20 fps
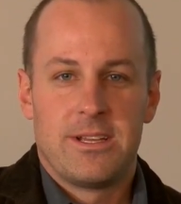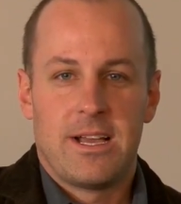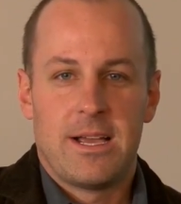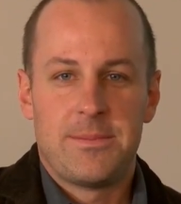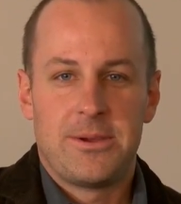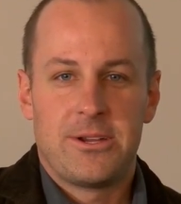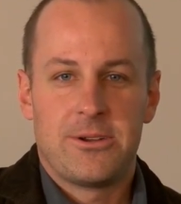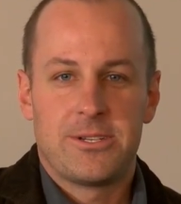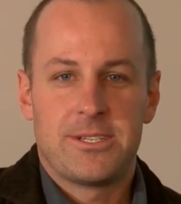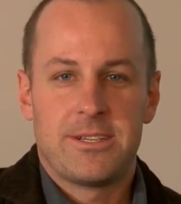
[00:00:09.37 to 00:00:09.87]

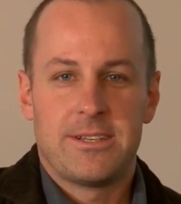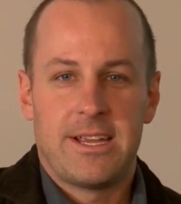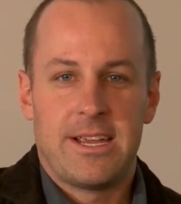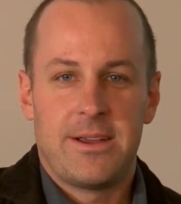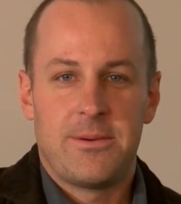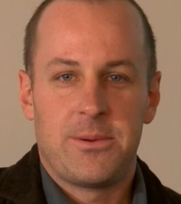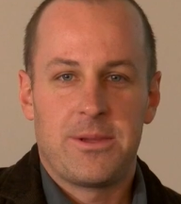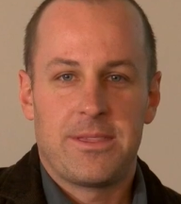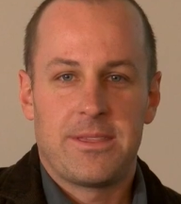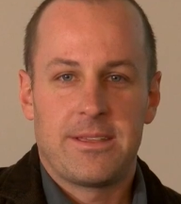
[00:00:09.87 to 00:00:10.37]
I'm here
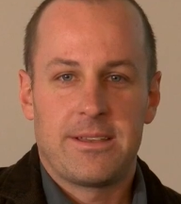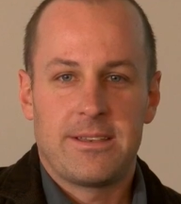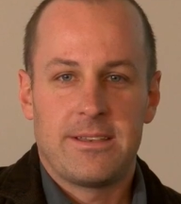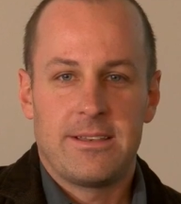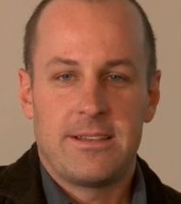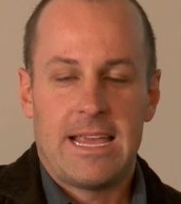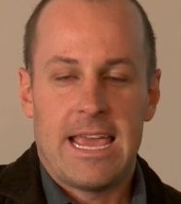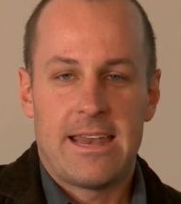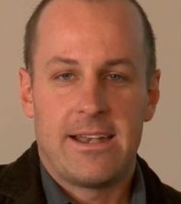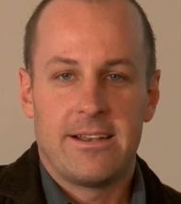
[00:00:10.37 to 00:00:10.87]
today with the
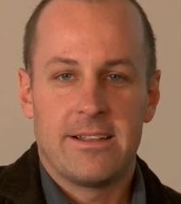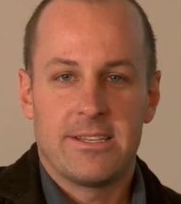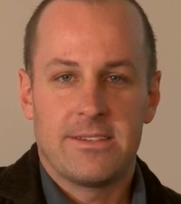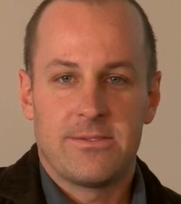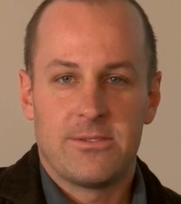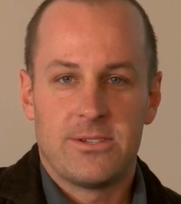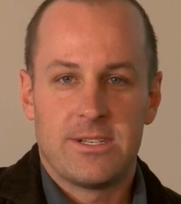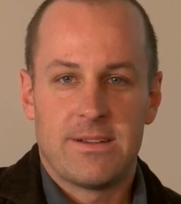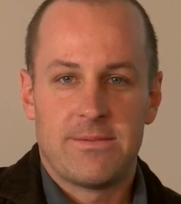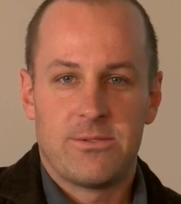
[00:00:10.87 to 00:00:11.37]
candidates
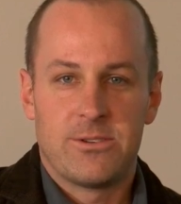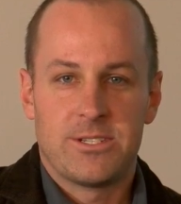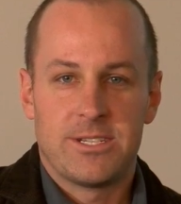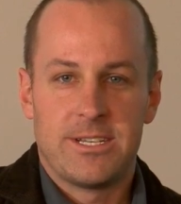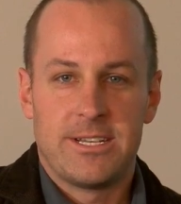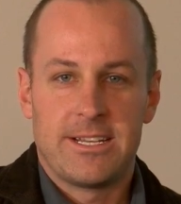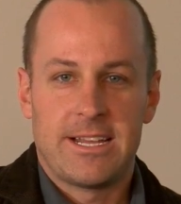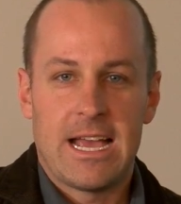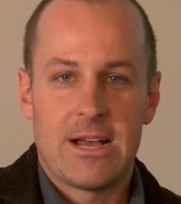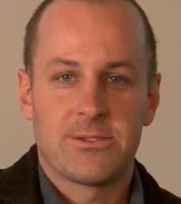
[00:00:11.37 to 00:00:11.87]
for Denver
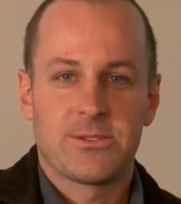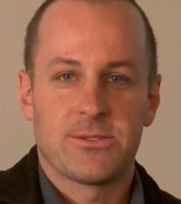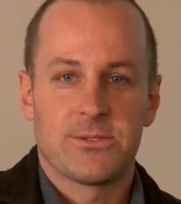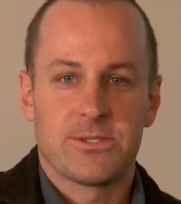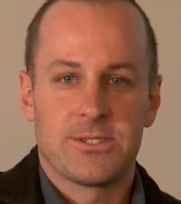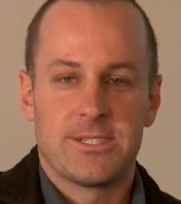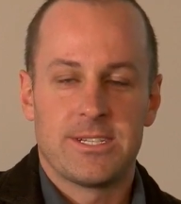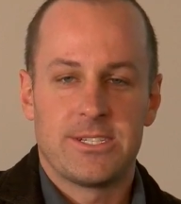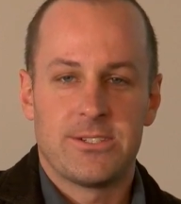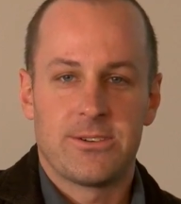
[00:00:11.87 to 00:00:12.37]
City
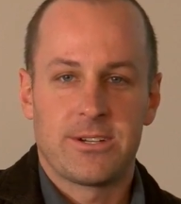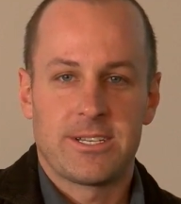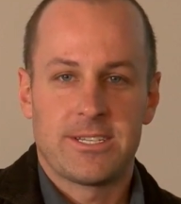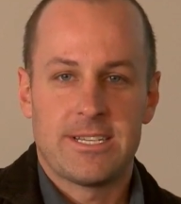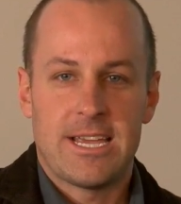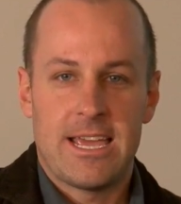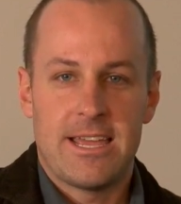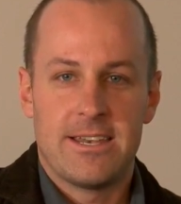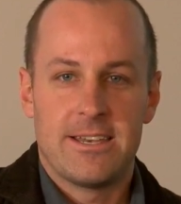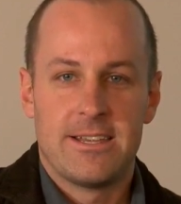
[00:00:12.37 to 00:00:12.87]
Council's District
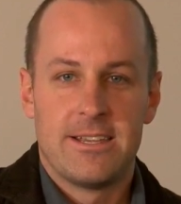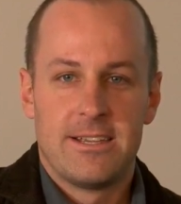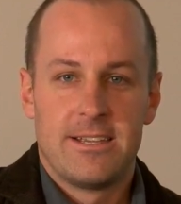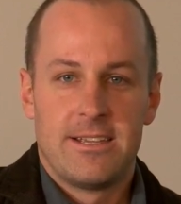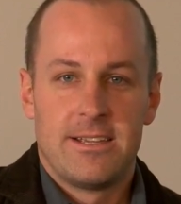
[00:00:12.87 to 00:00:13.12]
10